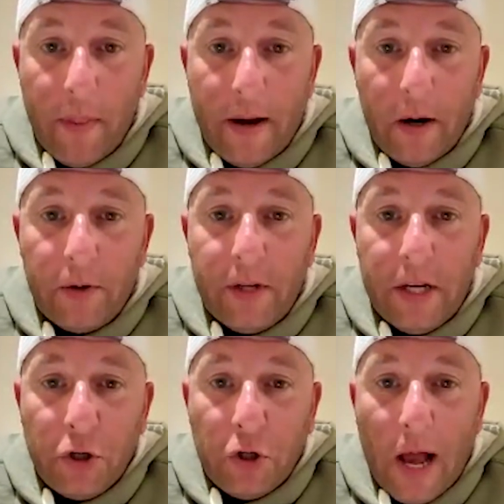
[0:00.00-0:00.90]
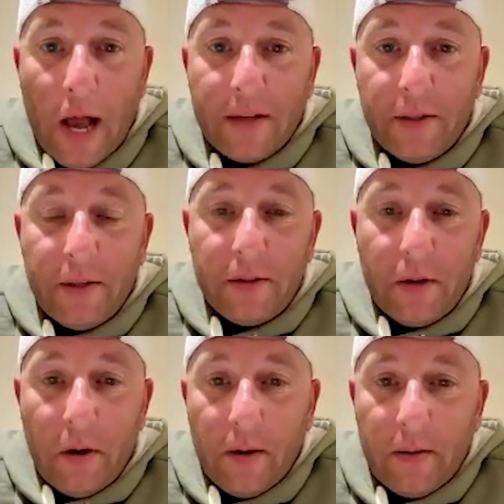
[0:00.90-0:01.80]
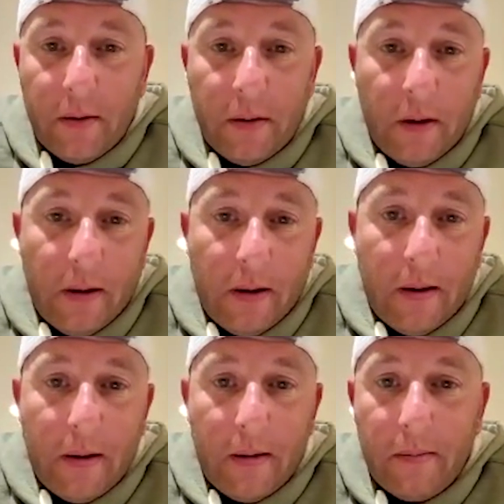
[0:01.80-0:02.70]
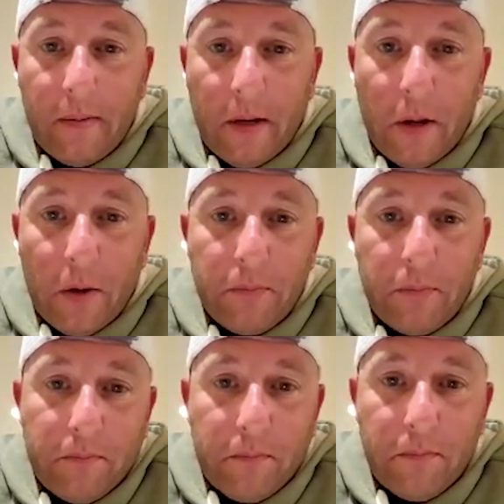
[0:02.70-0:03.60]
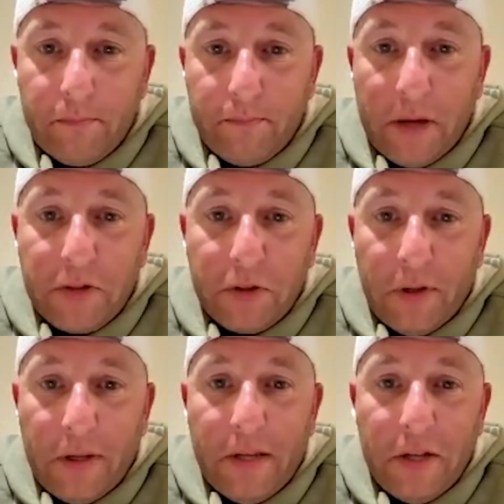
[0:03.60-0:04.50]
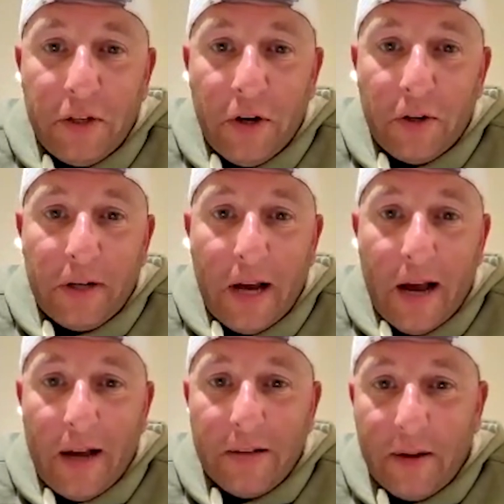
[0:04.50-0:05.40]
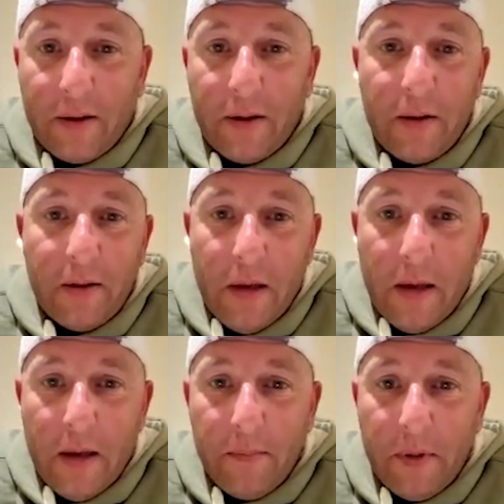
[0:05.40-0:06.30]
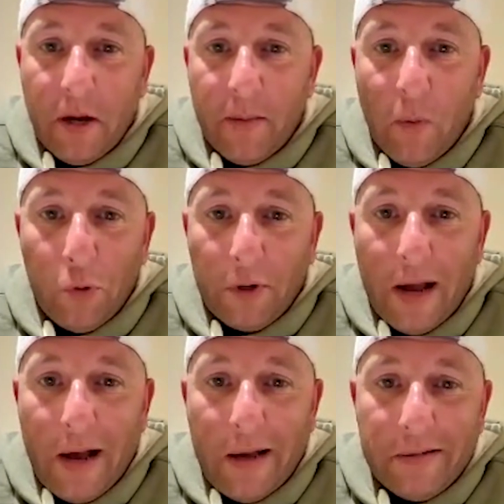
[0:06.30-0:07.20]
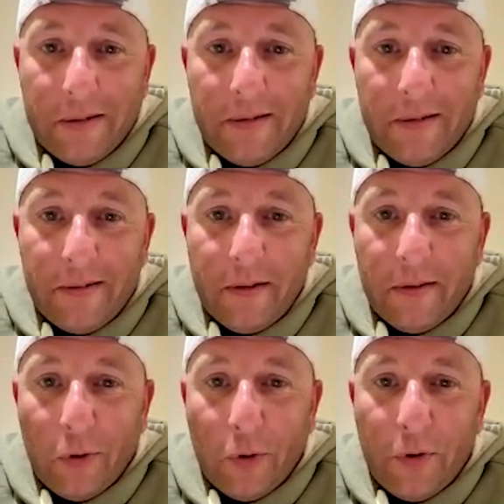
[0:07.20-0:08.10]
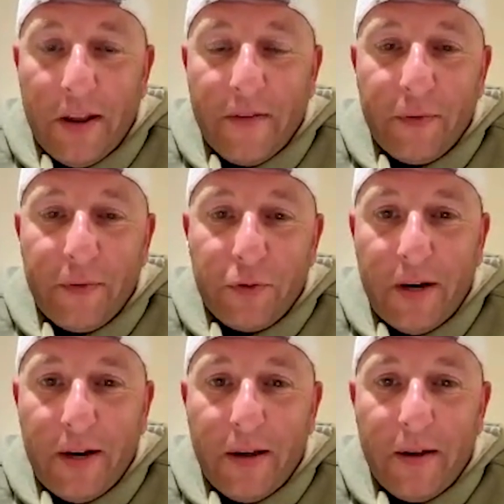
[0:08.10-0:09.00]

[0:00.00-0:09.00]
there, teaching classes on, basically teaching younger guys how to become older guys and learn the infantry.